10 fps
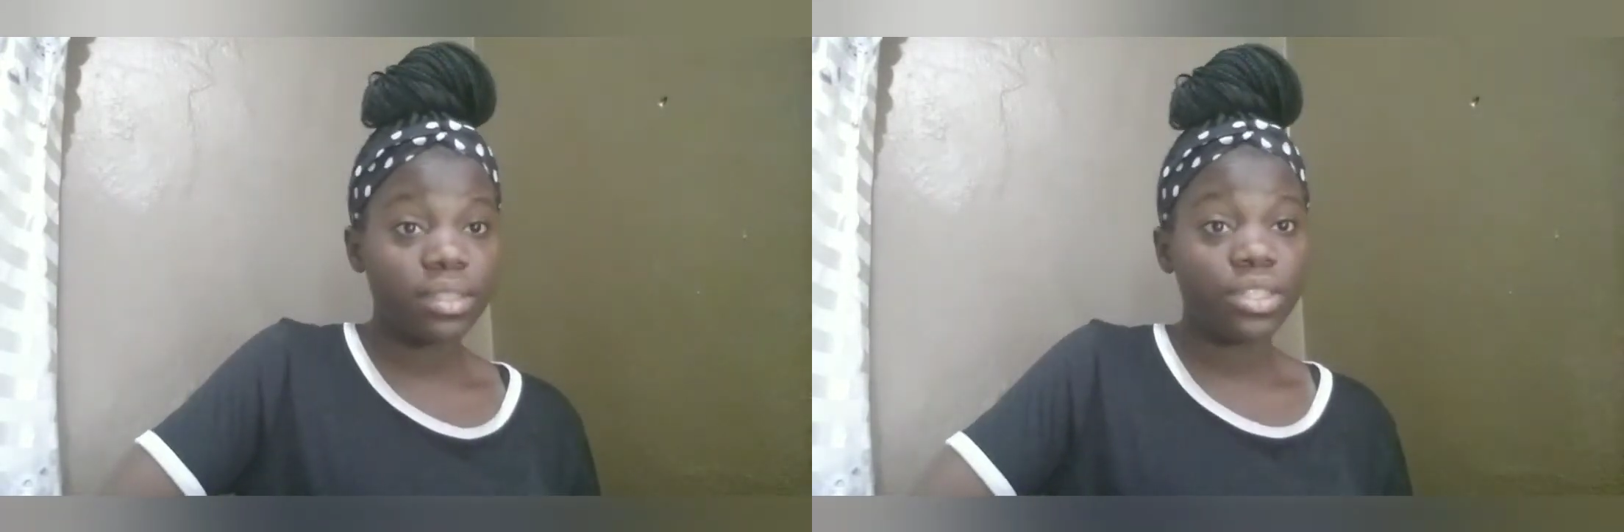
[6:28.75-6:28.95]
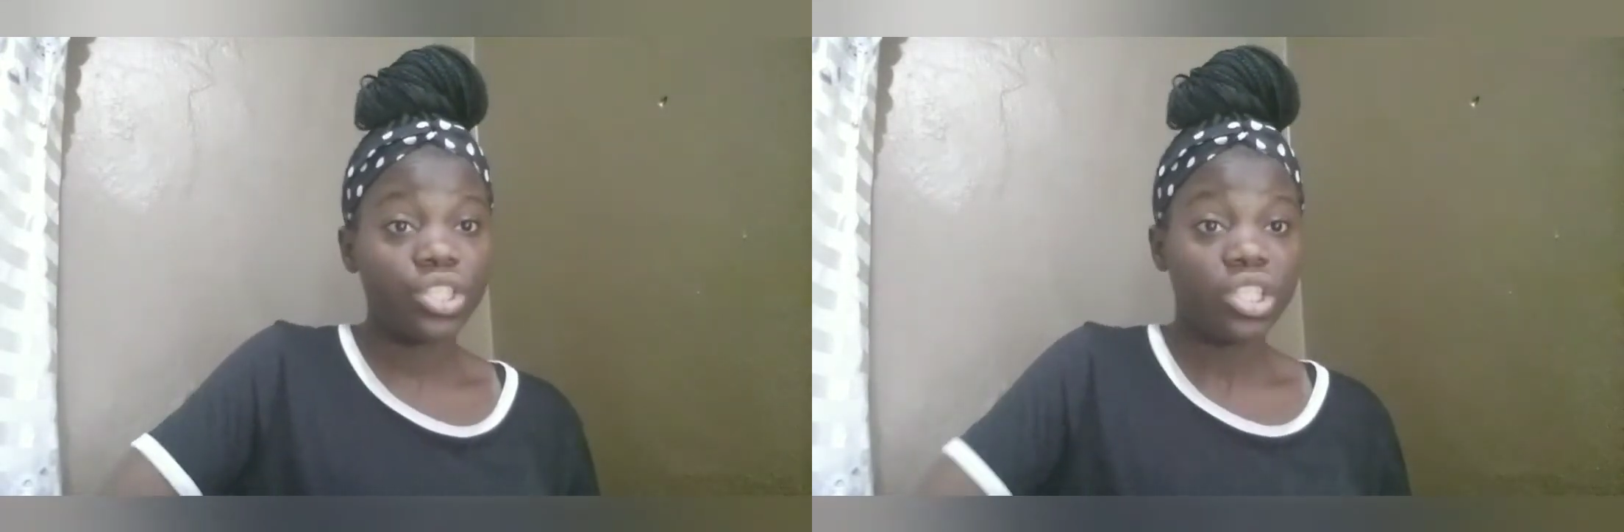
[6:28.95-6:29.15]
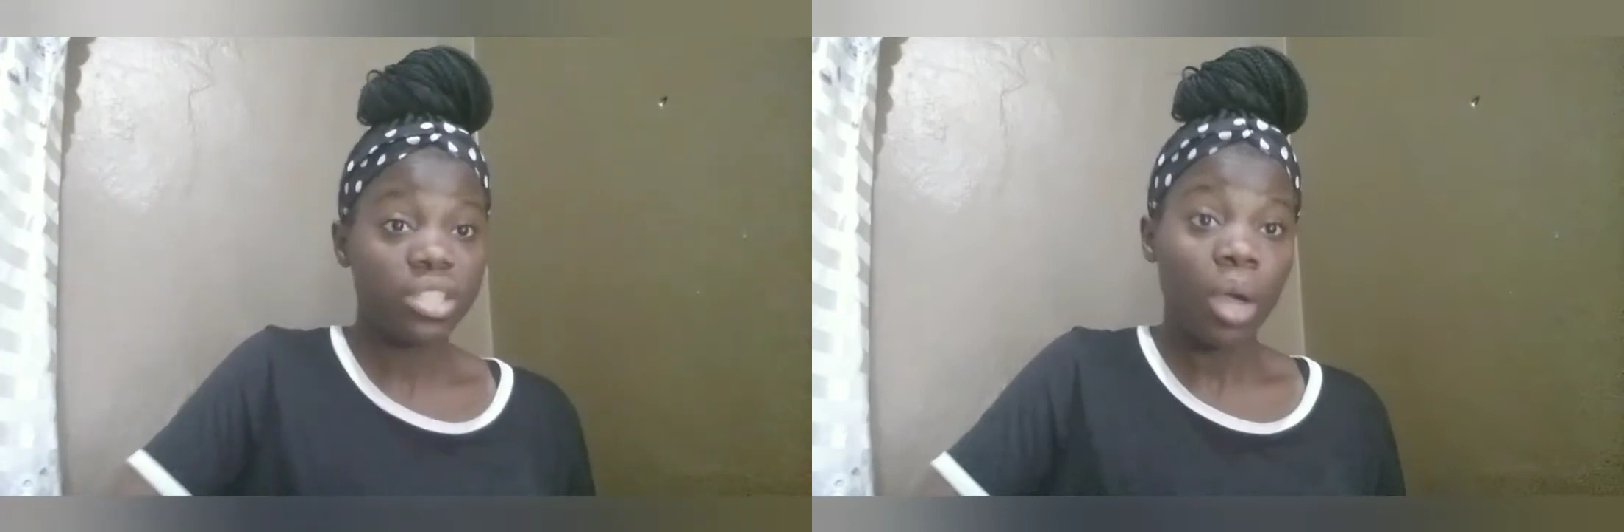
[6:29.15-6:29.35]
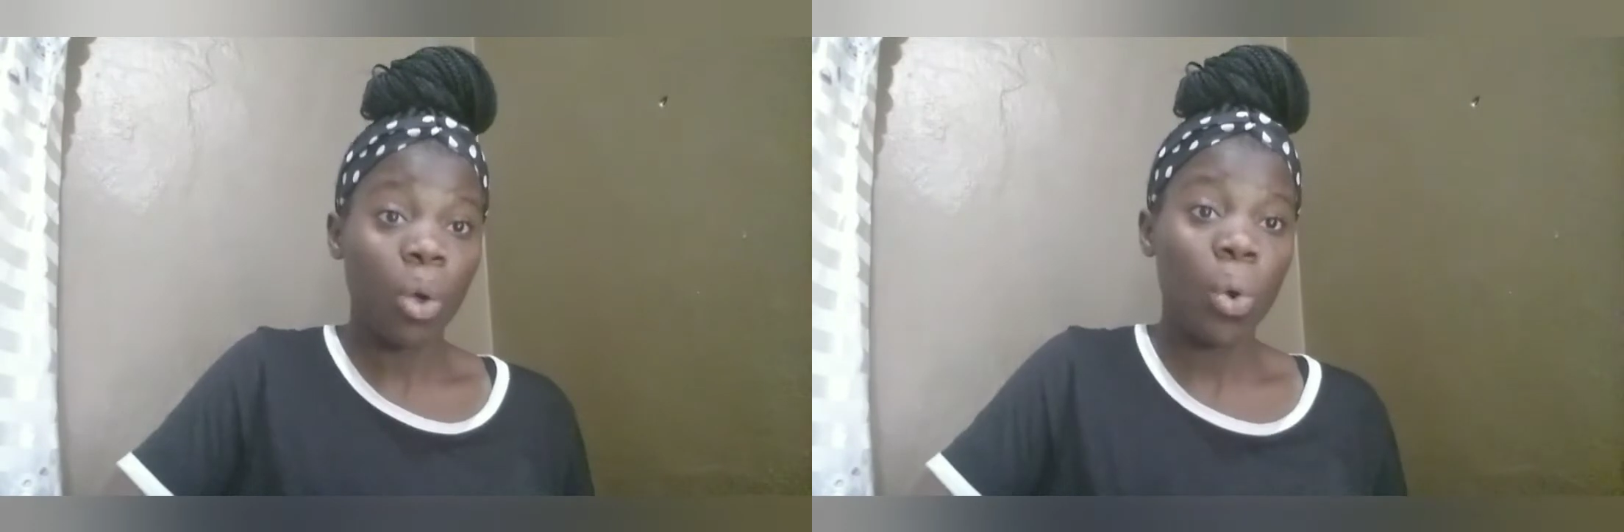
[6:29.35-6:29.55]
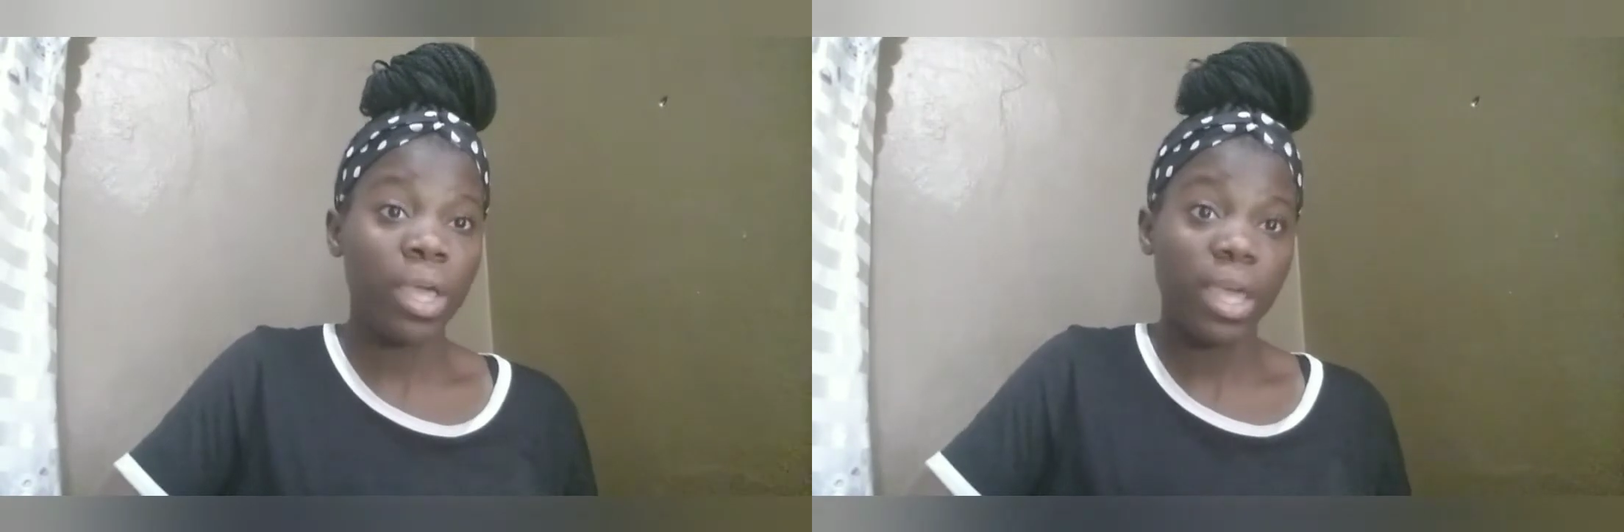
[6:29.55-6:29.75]
she's a
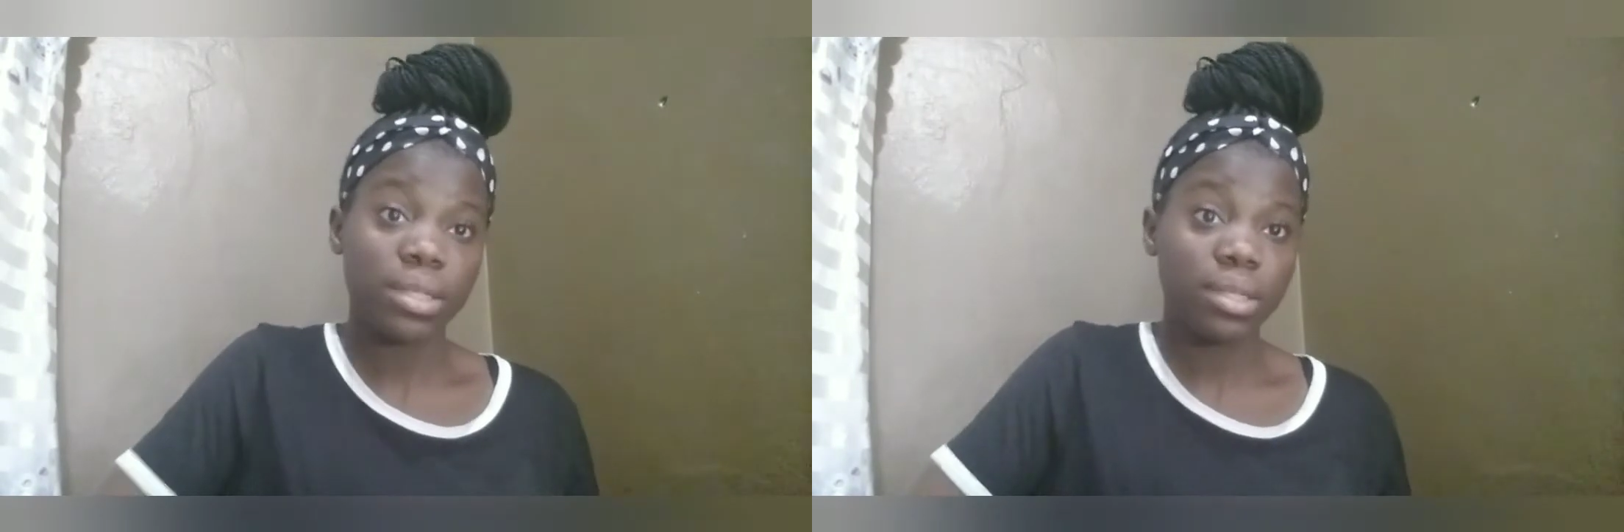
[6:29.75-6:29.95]
go-getter.